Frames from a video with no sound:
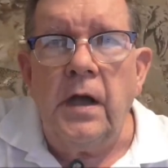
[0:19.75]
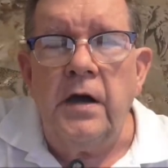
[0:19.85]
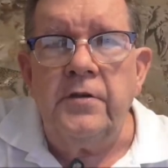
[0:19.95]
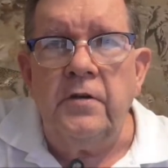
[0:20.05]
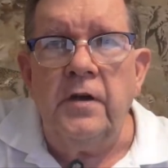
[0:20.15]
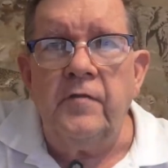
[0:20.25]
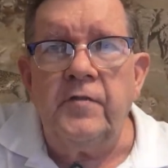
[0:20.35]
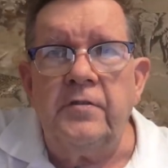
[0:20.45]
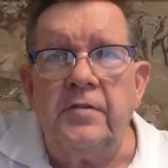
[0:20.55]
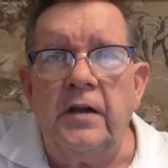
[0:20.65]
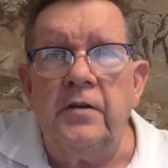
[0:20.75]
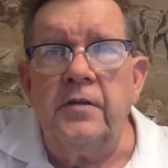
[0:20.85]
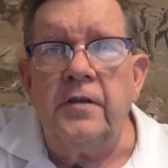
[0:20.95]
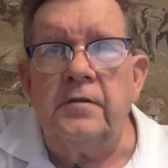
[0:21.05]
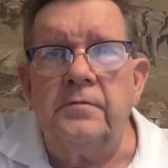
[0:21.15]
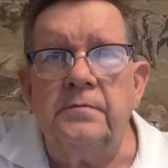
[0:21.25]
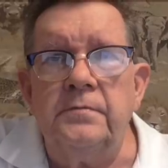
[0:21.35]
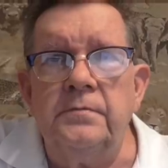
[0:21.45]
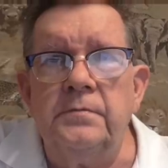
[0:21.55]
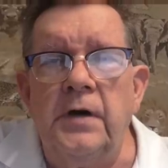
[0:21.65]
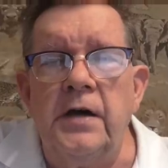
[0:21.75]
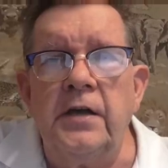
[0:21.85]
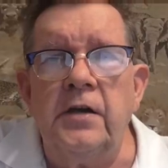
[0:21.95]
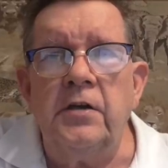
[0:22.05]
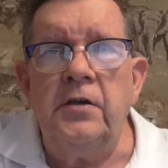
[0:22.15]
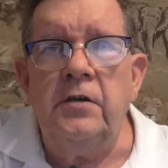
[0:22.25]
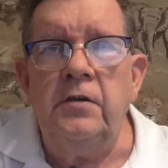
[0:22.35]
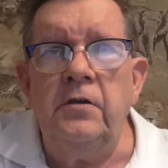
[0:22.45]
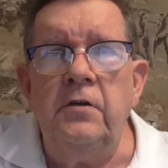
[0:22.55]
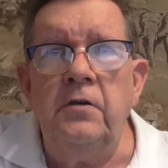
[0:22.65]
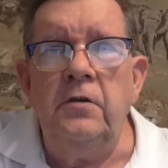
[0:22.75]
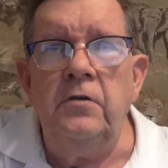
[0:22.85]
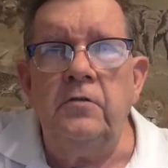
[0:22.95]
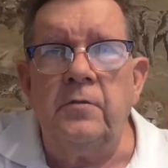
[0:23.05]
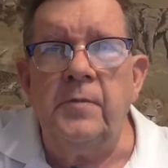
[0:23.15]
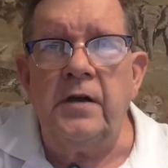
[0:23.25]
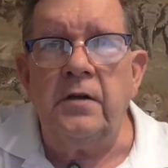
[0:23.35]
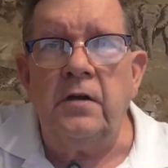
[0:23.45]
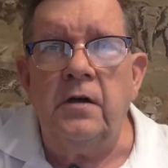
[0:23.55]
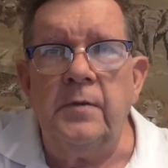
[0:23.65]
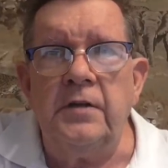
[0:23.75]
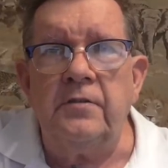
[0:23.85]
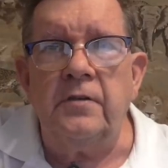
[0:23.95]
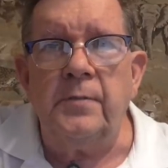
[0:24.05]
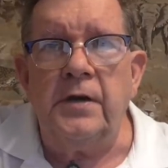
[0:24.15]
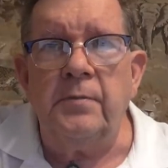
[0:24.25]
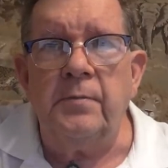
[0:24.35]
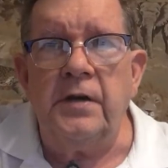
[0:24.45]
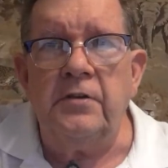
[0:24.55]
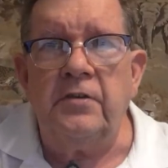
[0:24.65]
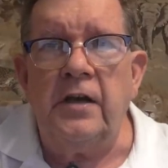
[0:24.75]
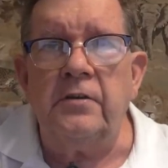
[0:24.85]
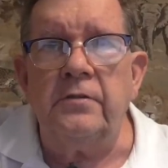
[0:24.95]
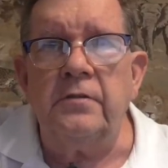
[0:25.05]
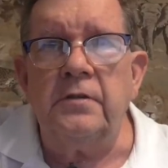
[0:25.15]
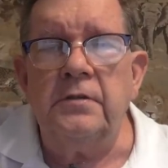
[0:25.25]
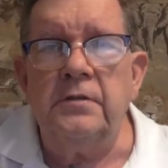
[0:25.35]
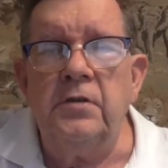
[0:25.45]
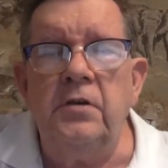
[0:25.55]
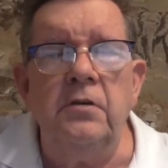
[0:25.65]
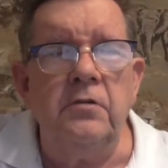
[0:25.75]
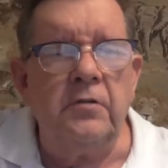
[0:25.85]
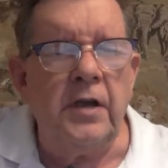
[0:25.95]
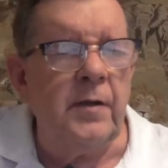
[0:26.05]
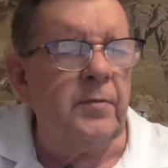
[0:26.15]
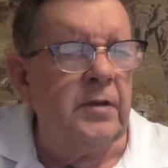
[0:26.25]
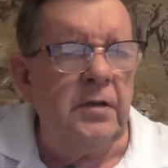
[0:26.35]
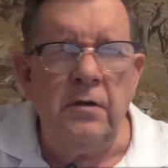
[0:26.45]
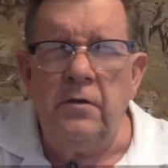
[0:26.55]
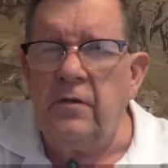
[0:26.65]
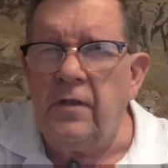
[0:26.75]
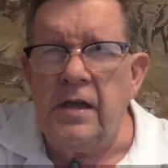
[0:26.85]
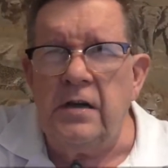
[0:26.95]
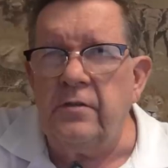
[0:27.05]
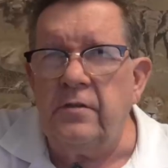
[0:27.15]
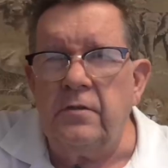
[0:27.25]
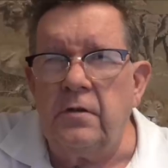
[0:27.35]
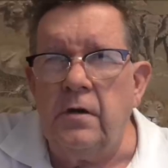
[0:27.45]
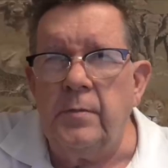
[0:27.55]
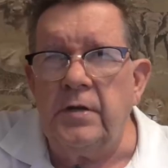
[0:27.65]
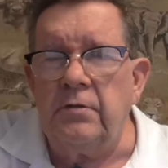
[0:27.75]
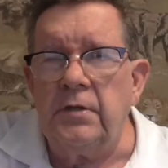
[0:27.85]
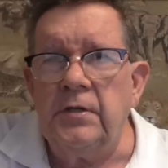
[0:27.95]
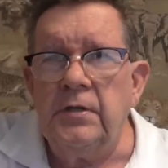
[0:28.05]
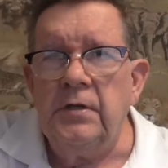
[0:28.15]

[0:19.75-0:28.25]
I do have to tell you that I get a huge amount of comments on my channels. Huge, absolutely huge, thousands of comments.